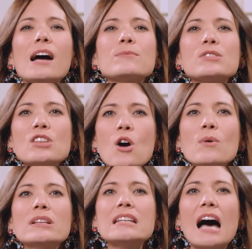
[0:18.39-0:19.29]
I'm
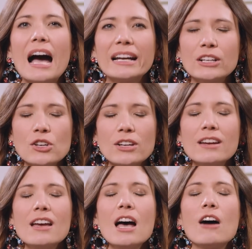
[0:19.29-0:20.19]
so tired
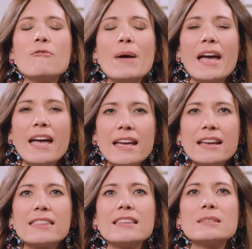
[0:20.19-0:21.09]
of
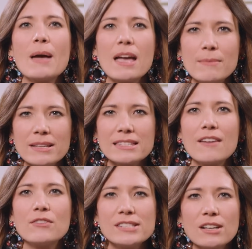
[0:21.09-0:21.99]
paying these payments
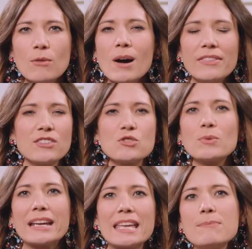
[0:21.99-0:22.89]
every single month. I just
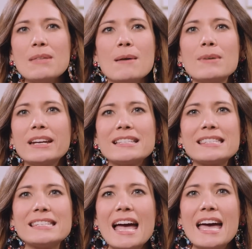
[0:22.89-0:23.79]
want to keep that money
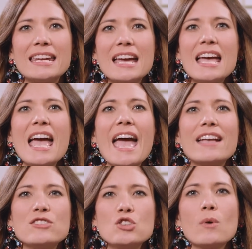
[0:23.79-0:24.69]
instead,
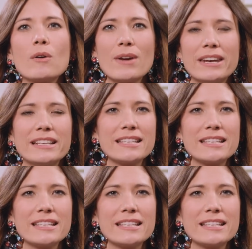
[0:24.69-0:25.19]
and you are ready